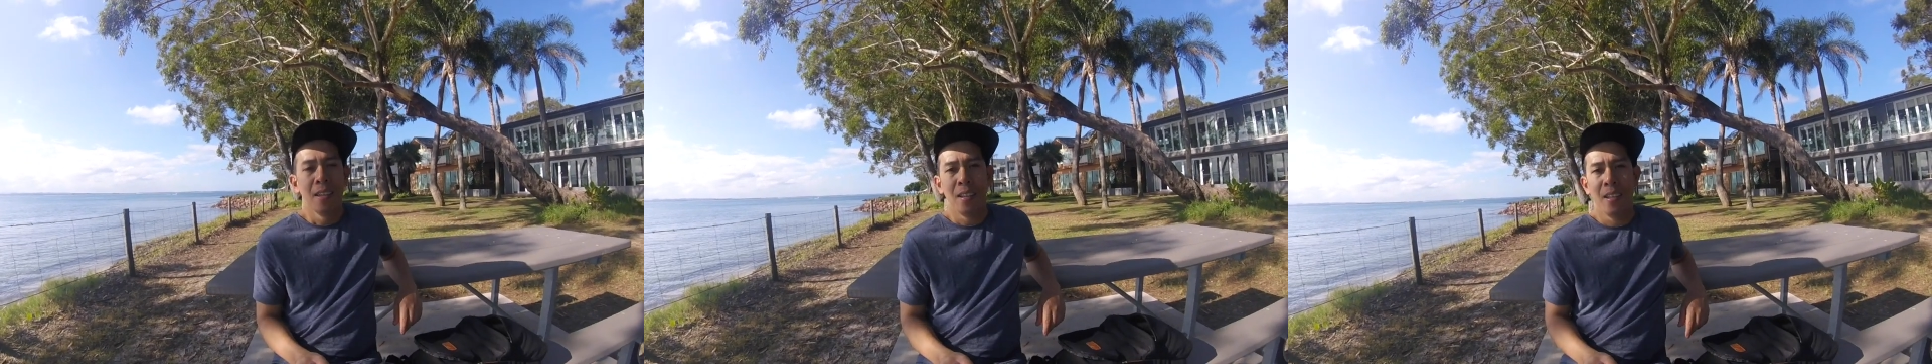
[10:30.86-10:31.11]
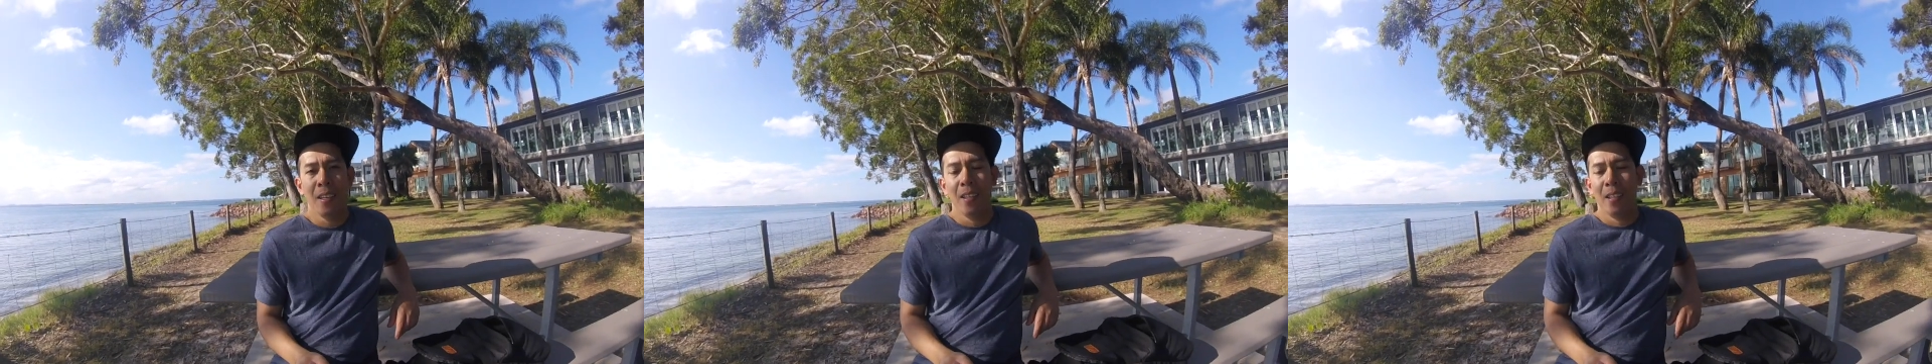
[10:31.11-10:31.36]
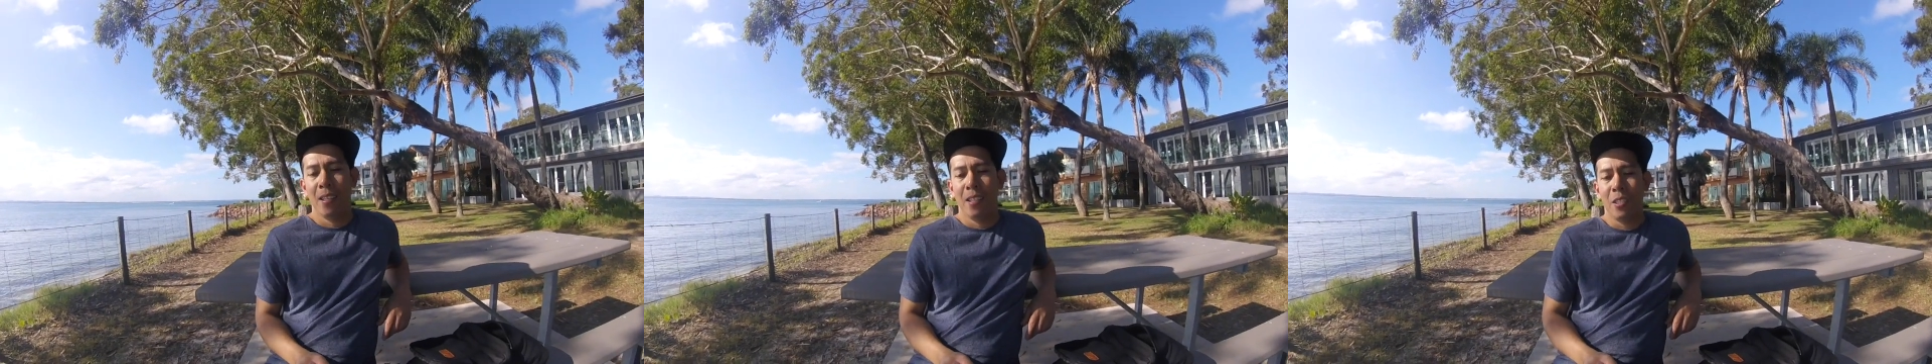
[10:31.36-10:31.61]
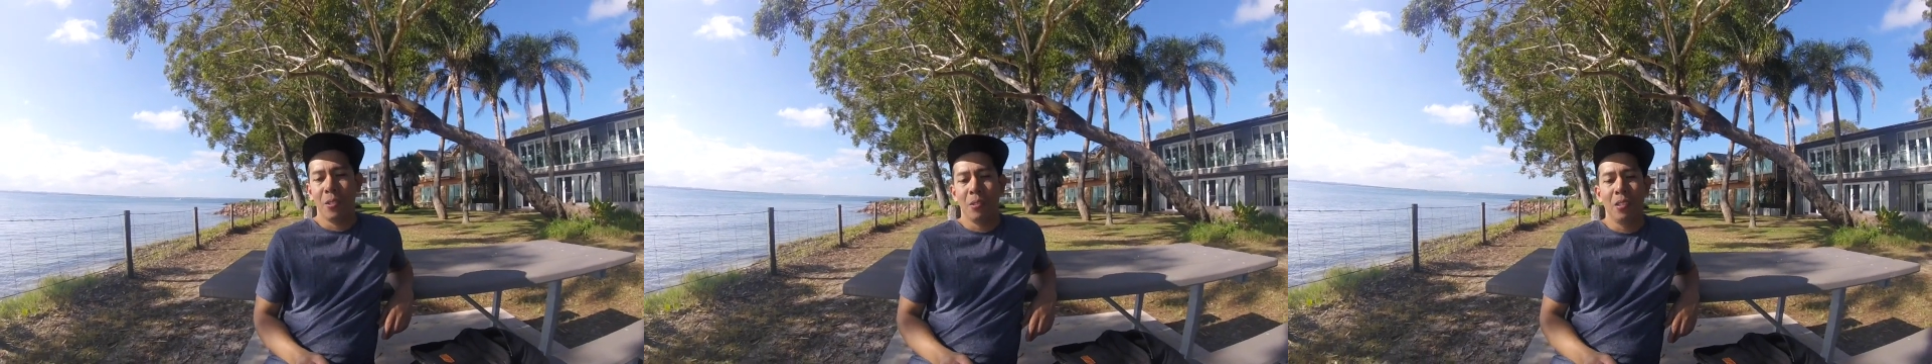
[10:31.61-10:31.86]

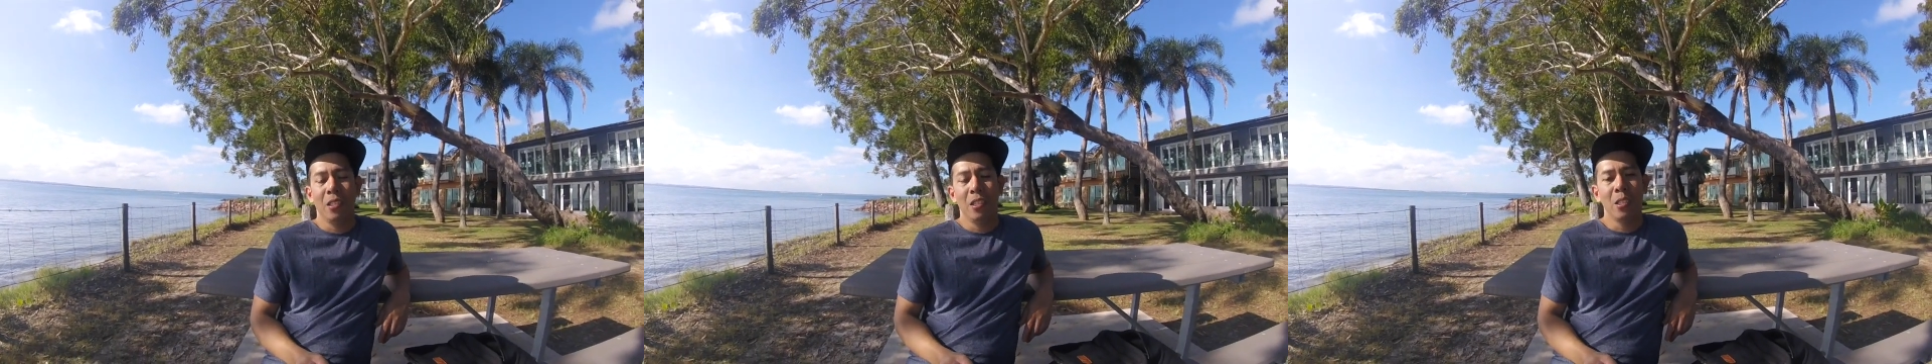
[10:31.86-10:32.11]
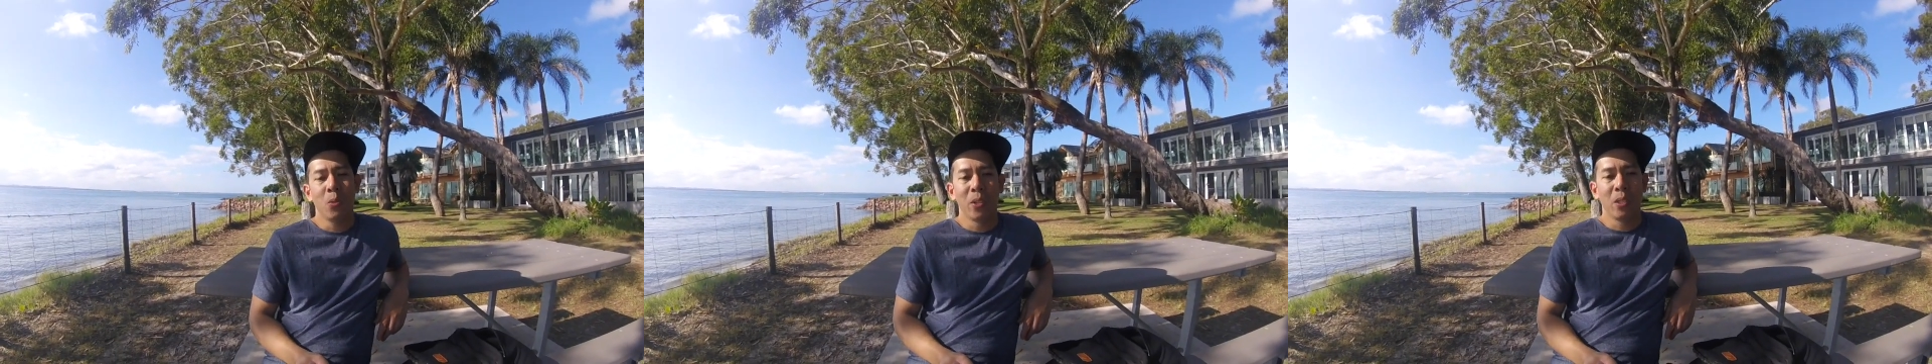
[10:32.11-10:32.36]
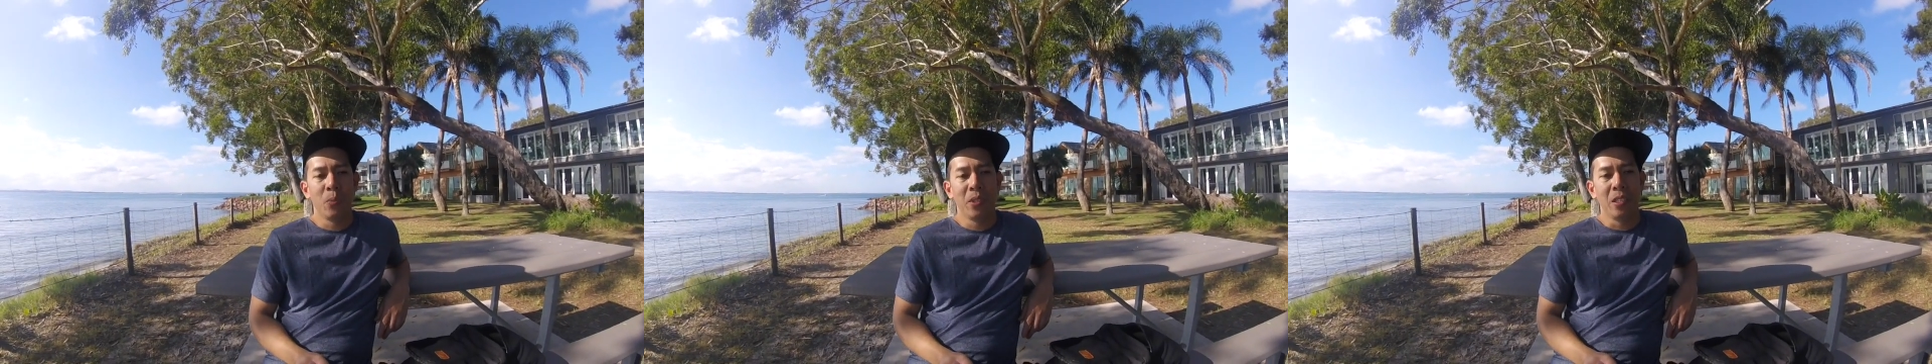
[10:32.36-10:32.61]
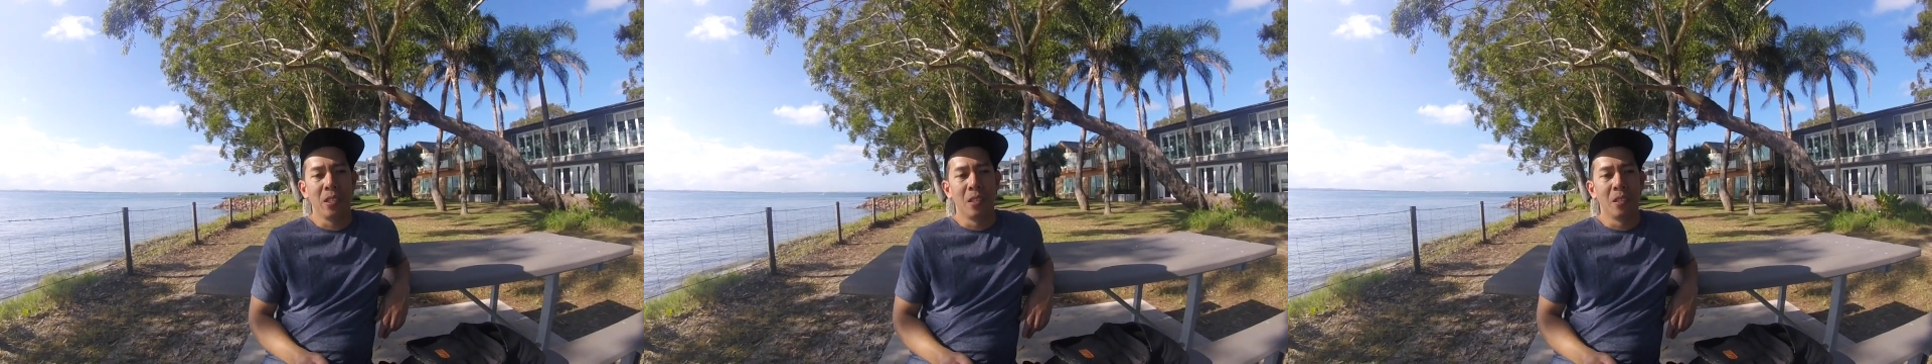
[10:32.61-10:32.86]
And so that is what we
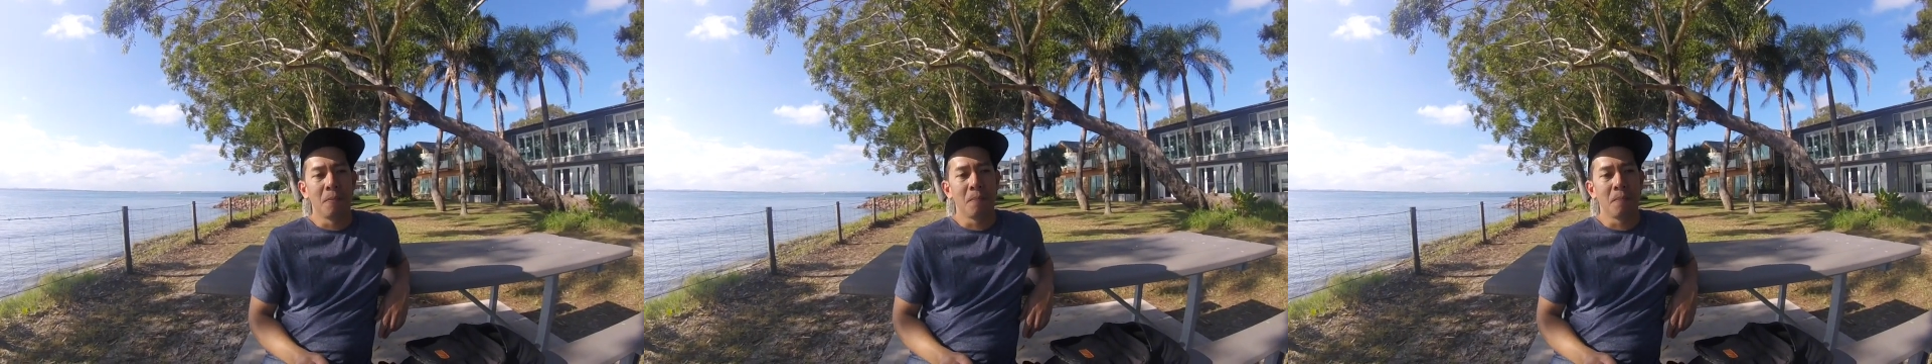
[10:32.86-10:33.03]
did.